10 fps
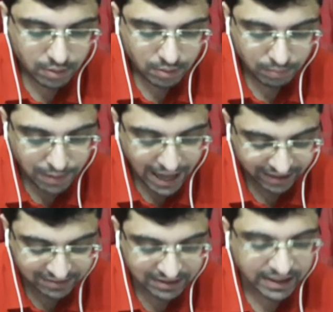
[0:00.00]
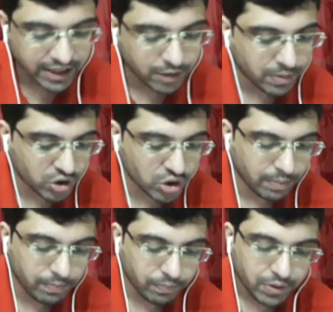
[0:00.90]
black c8
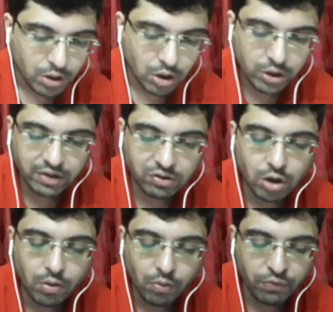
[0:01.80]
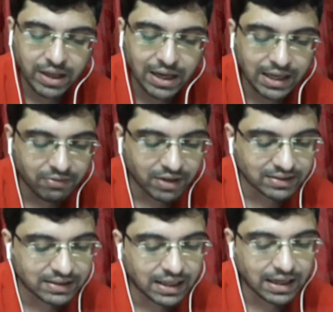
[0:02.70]
bishop. Okay, so we'll even
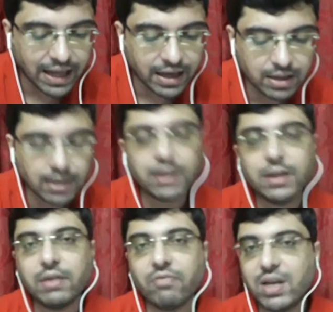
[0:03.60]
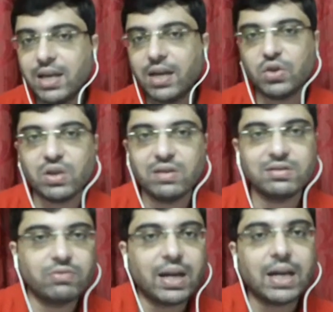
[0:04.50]
see like the
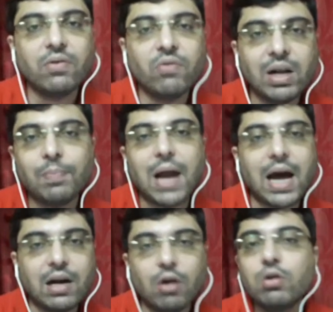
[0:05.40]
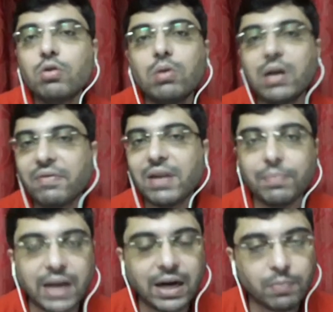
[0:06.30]
variations where we'll plan out to
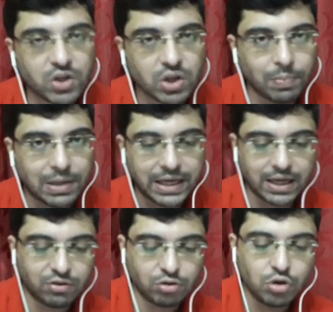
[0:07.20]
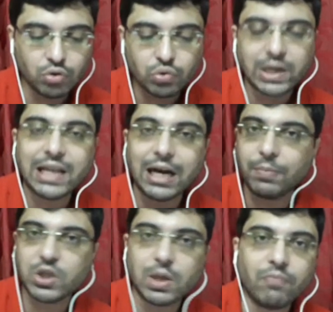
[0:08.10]
develop that bishop lately. So usually that
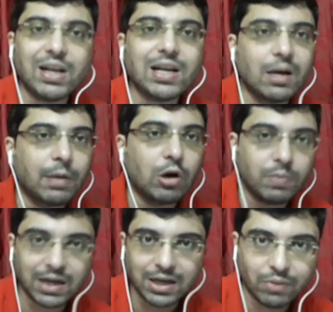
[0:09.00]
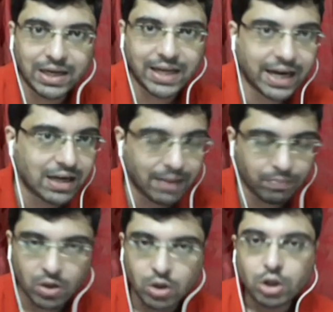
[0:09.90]
bishop will come out, but it will take
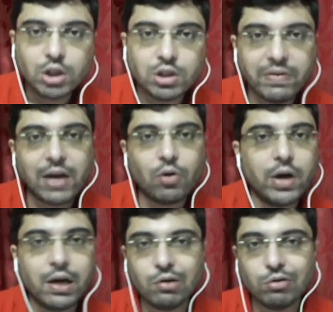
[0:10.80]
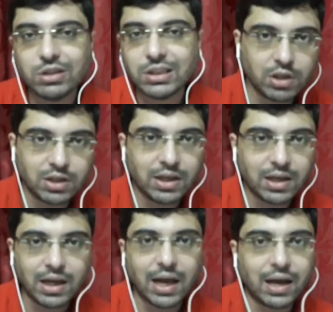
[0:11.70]
time. So we are going to see the
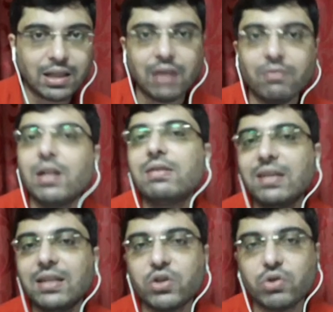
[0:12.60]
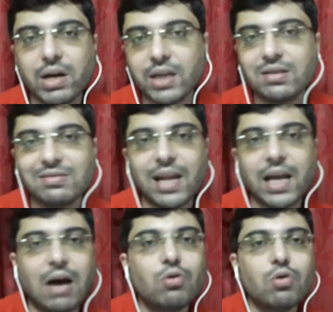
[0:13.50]
theory and then we'll see the strategies like
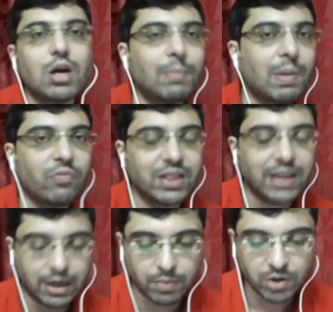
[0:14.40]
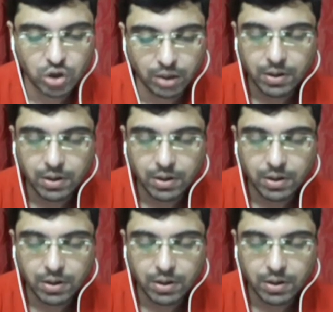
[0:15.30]
how to come up with that bishop.